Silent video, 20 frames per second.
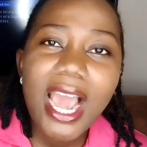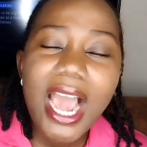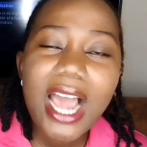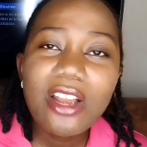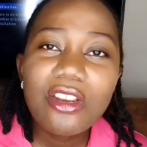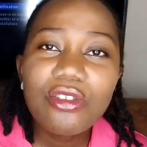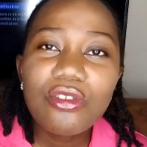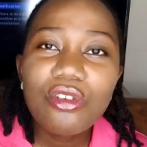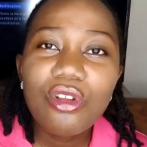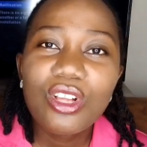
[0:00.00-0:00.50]

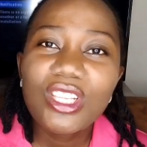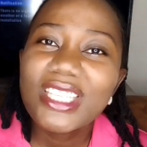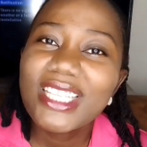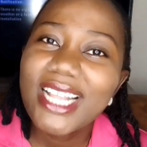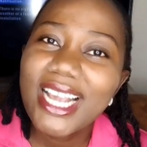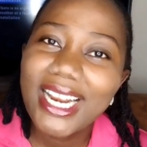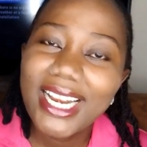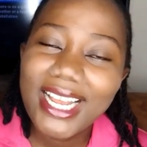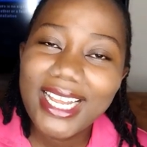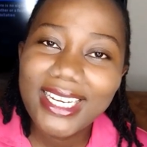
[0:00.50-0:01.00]
And do not
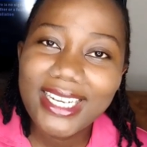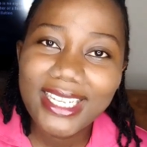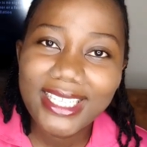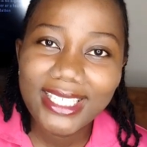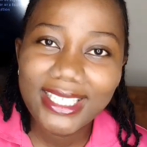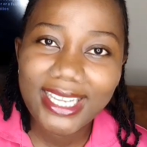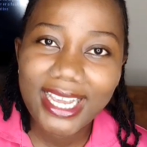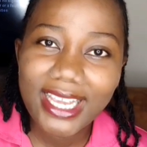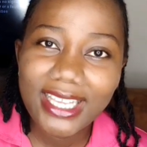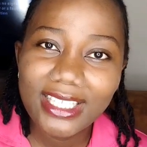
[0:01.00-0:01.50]
neglect
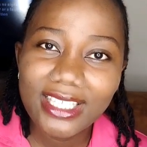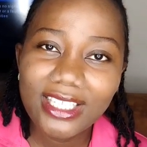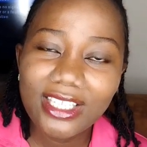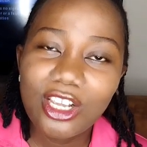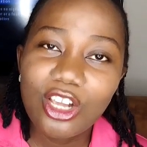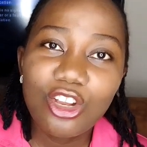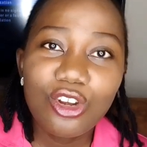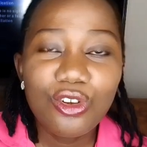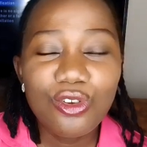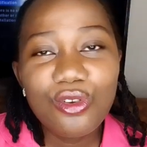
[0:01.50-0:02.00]
these
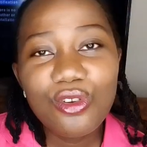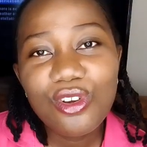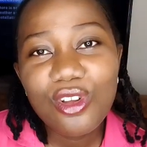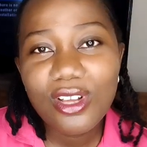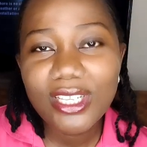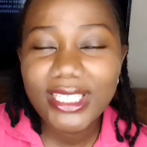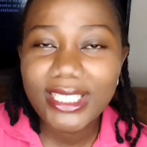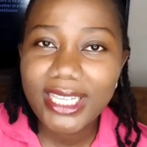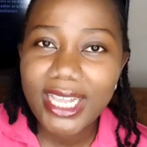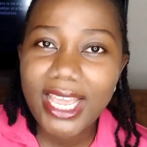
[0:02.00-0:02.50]
signs. Do
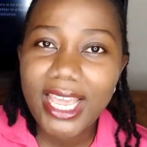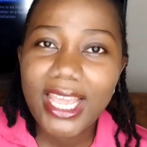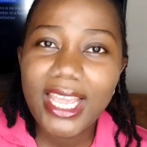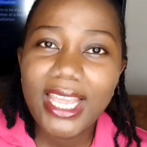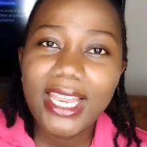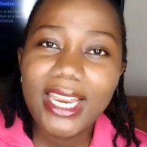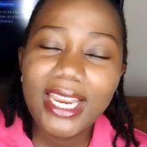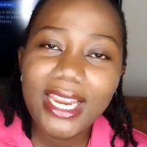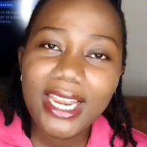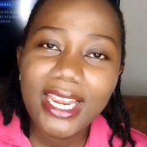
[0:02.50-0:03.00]
not say
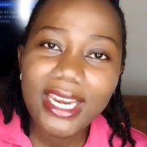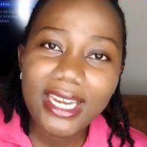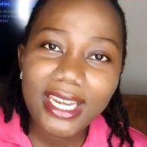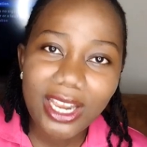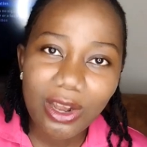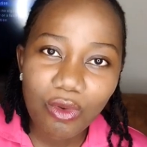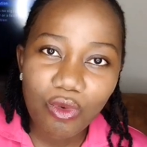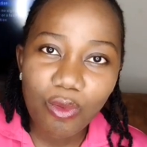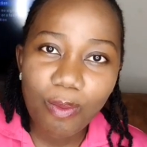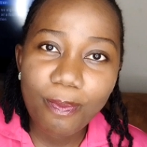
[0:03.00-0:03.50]

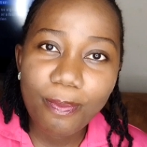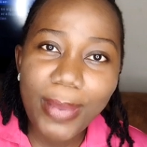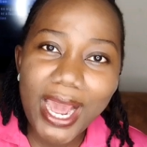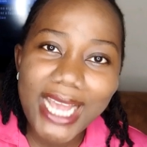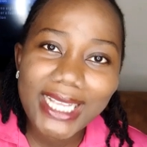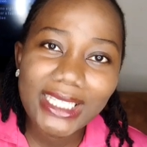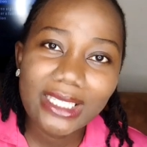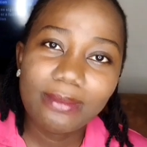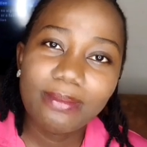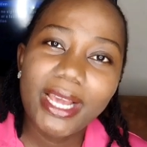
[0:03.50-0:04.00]
they will
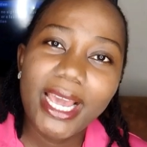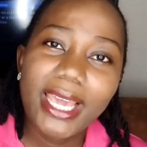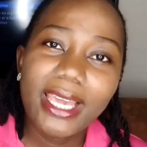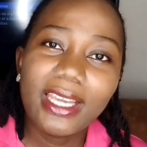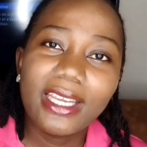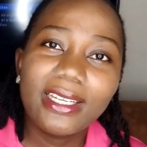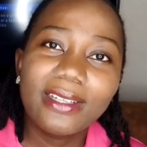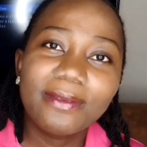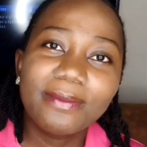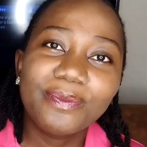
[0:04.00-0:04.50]
pass by,
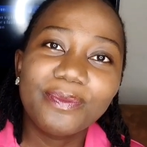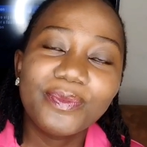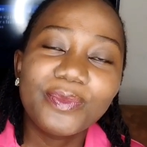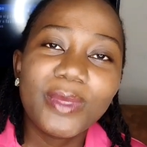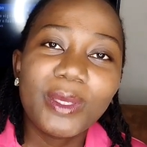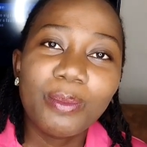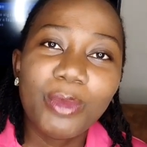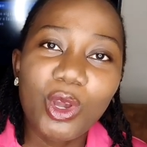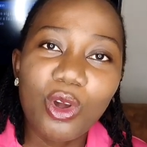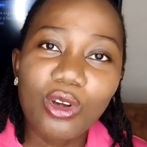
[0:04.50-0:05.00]

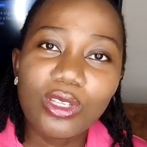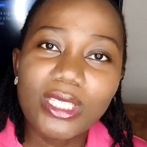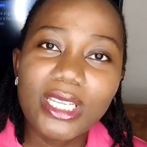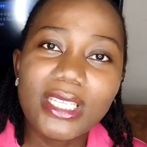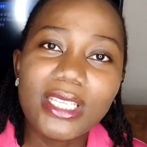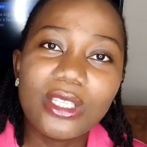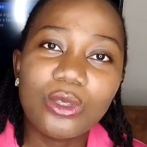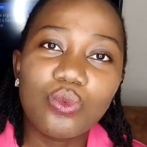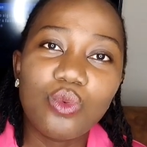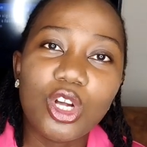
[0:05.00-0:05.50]
because
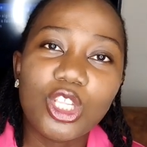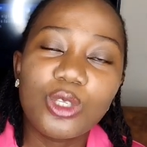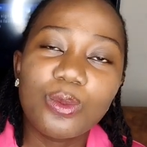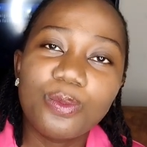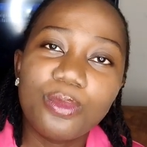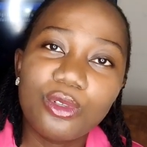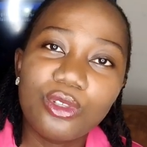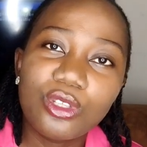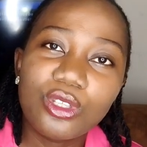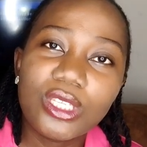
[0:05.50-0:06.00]
this is what
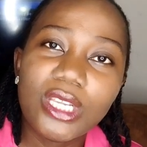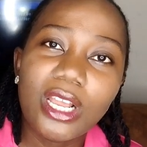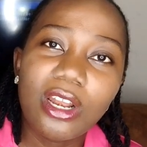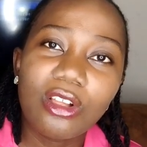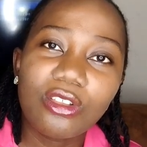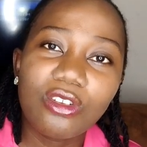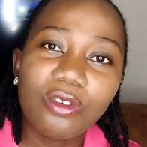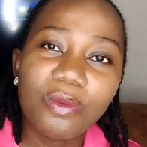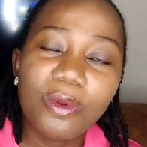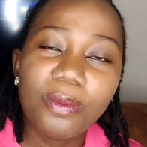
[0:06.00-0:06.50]
puts a
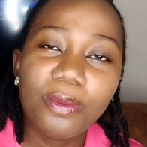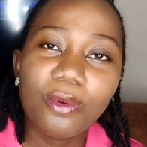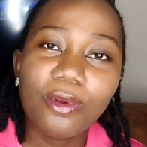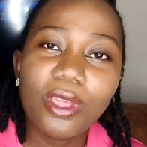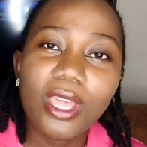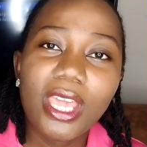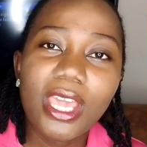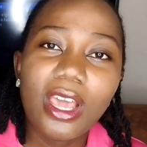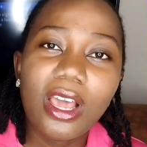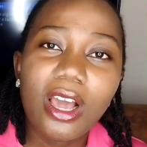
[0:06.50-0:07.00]
lot of people
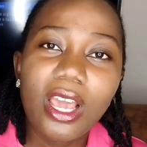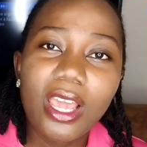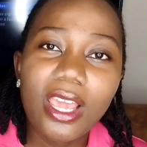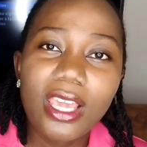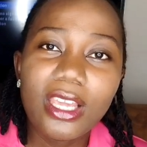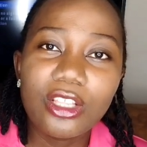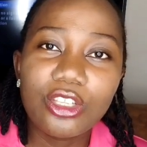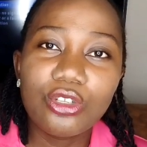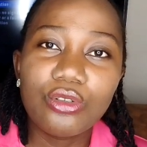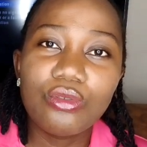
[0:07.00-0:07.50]

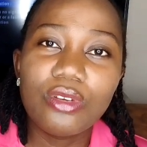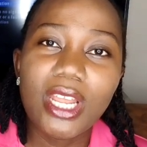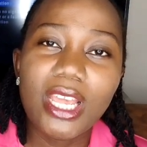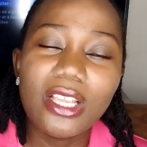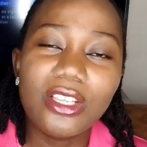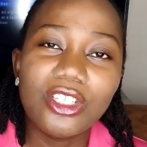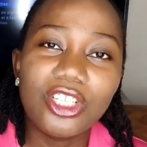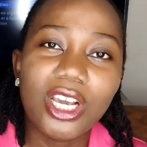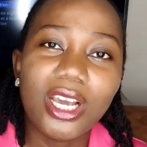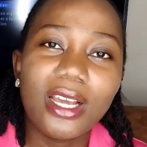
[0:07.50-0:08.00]
into
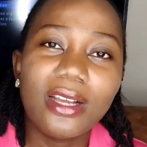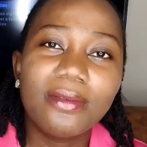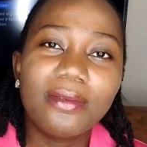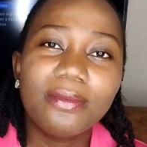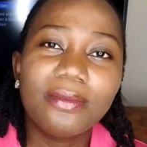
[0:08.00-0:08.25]
danger.